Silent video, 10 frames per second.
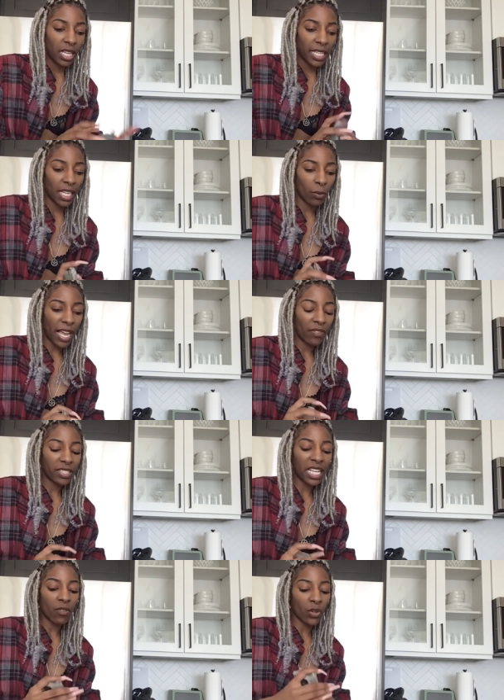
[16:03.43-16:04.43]
Yeah, we have the
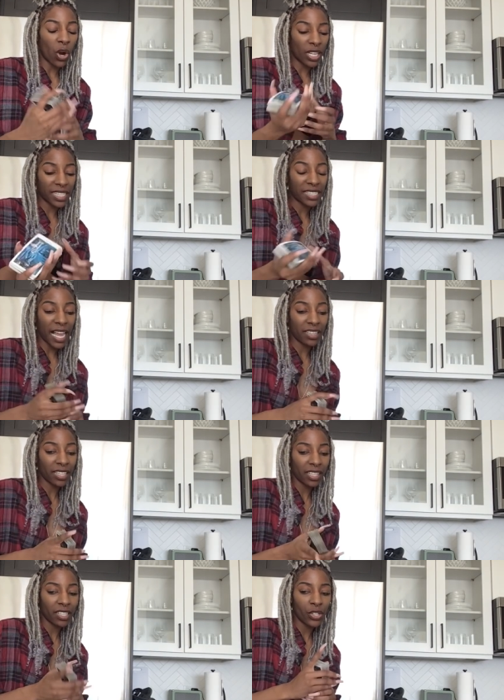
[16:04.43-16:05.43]
devil card, exactly.
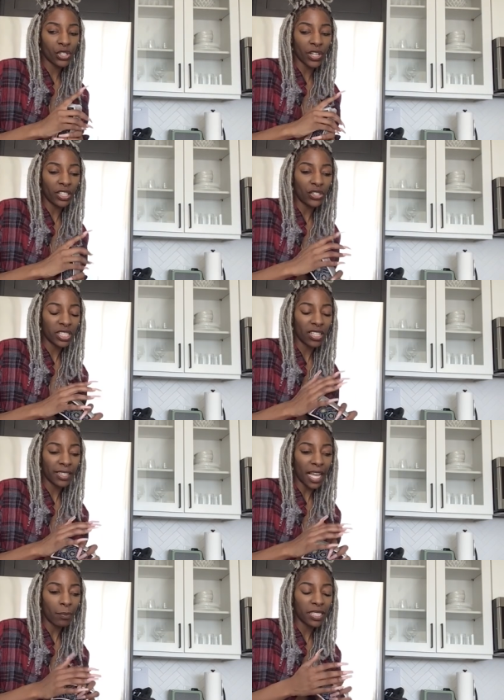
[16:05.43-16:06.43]
There's your energy, El
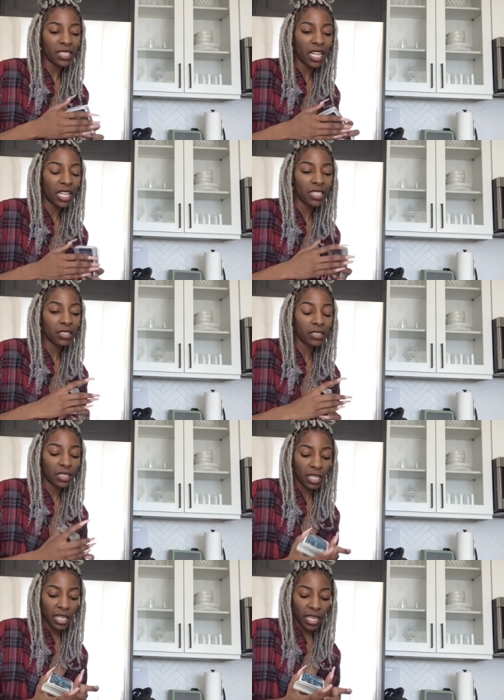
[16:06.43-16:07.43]
Capitan.
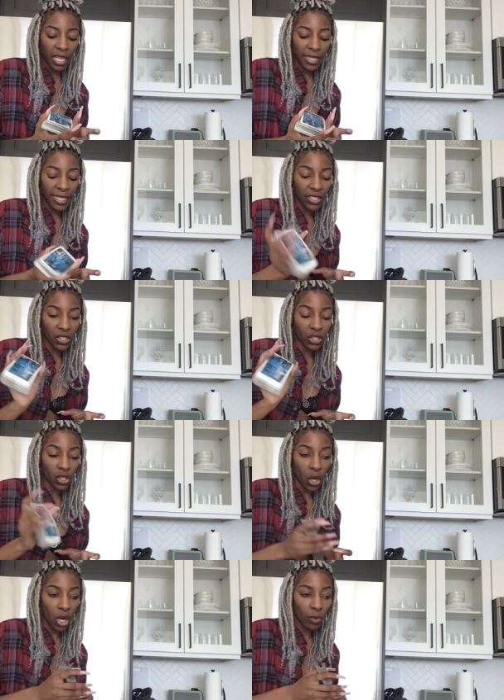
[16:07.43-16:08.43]
Yeah, the
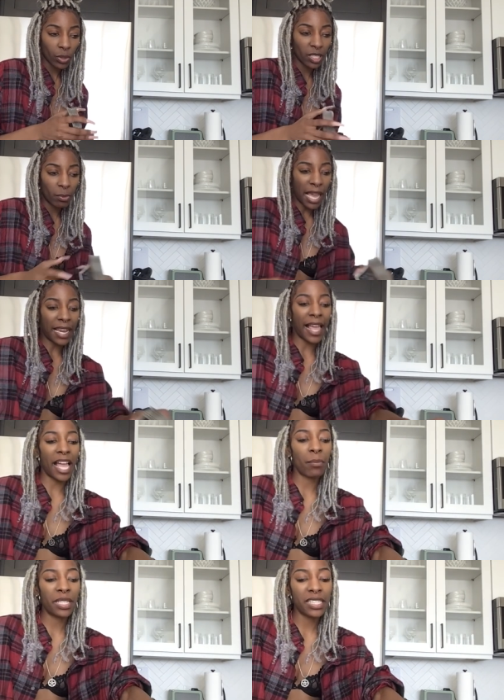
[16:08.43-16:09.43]
star, really bad
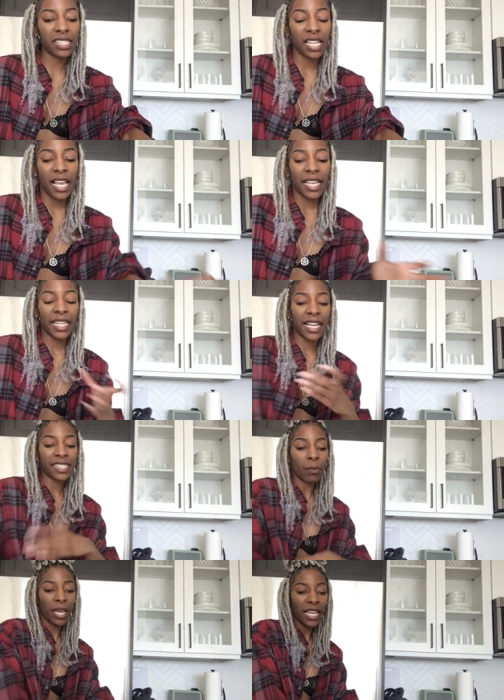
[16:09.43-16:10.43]
habits. Yeah, because
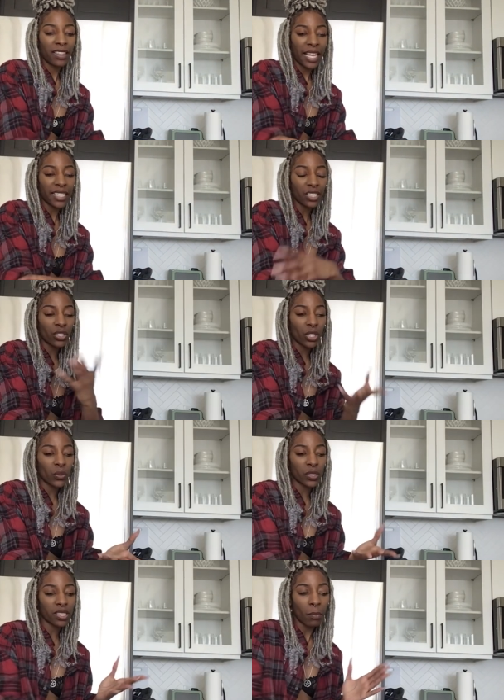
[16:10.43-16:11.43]
I'm getting like, you
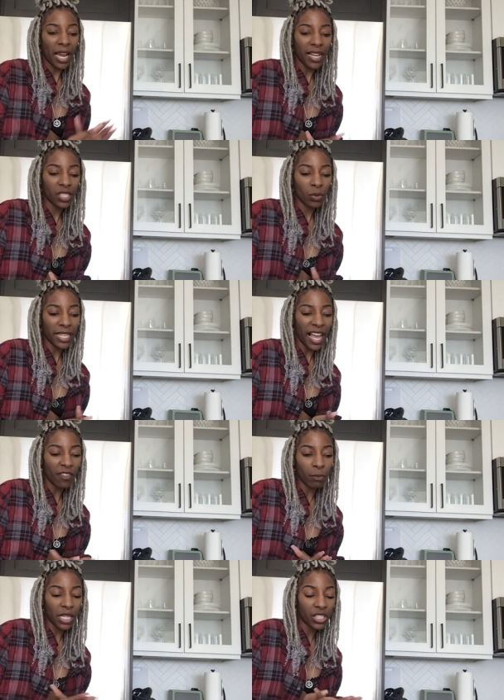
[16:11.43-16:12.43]
know, somebody doesn't really
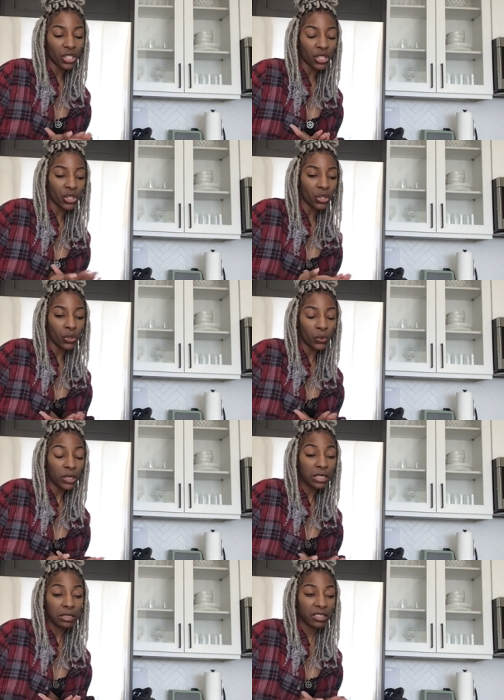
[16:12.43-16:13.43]
have much to do.
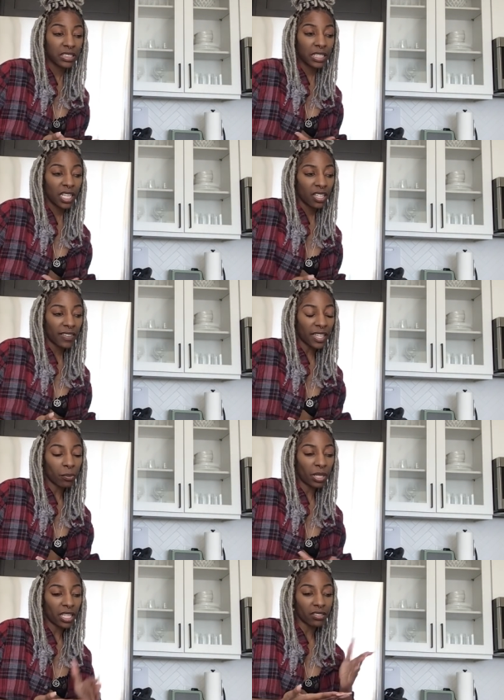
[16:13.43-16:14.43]
They could
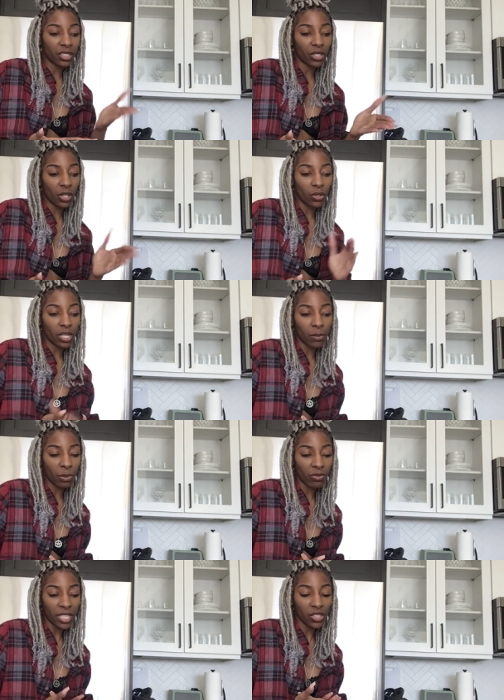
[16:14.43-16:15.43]
be a, you know, a
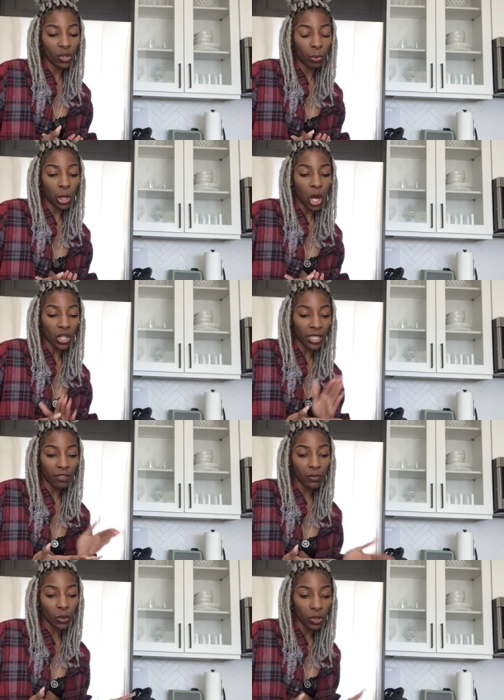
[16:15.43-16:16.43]
professional blogger,
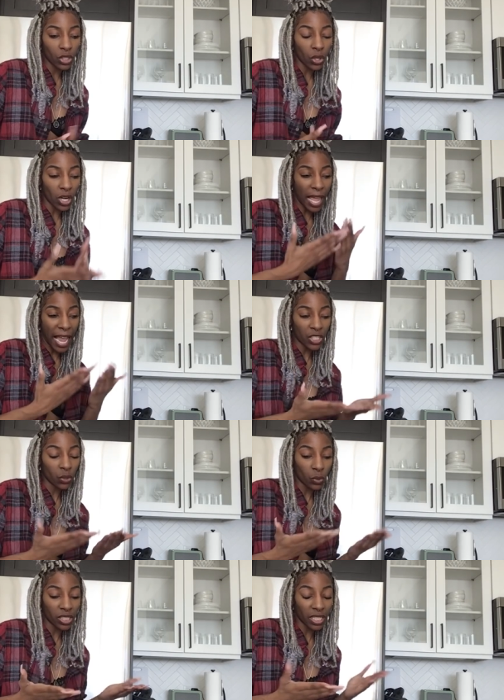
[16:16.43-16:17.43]
influencer, or
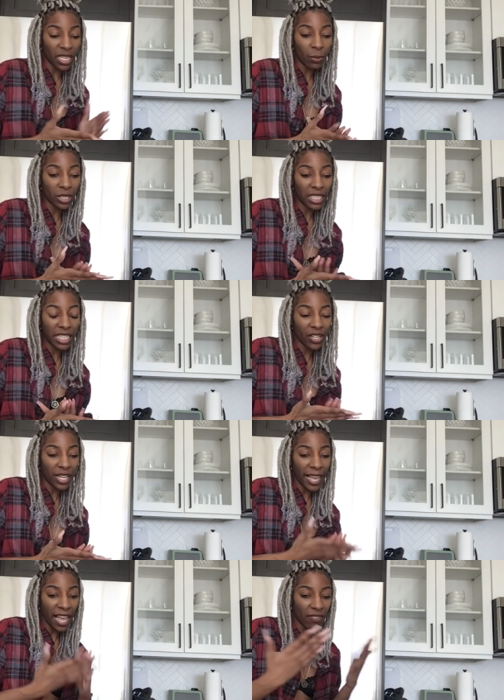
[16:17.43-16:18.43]
actual celebrity here.
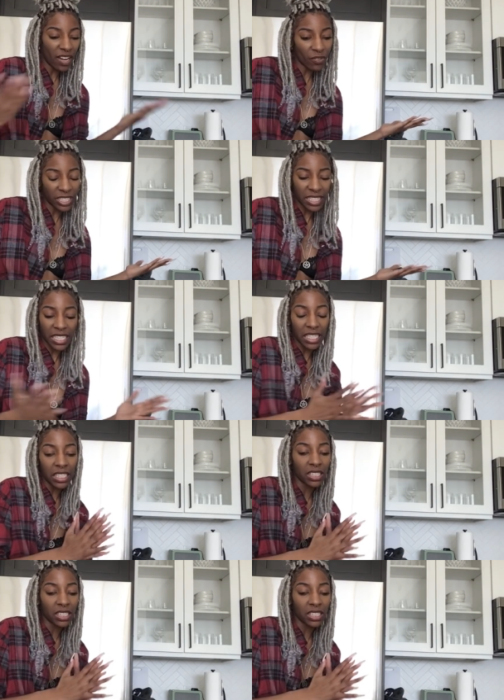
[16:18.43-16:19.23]
They have everything.